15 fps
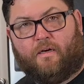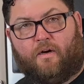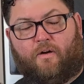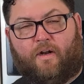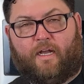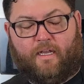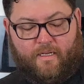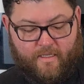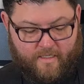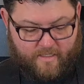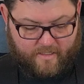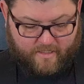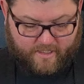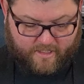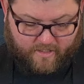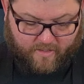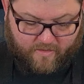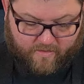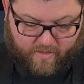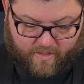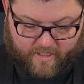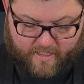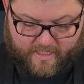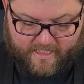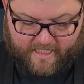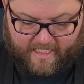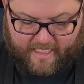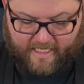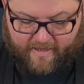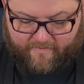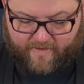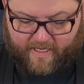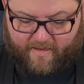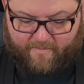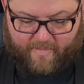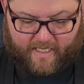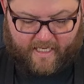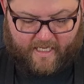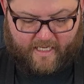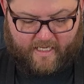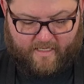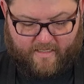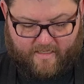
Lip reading: All right, so you can see I've got my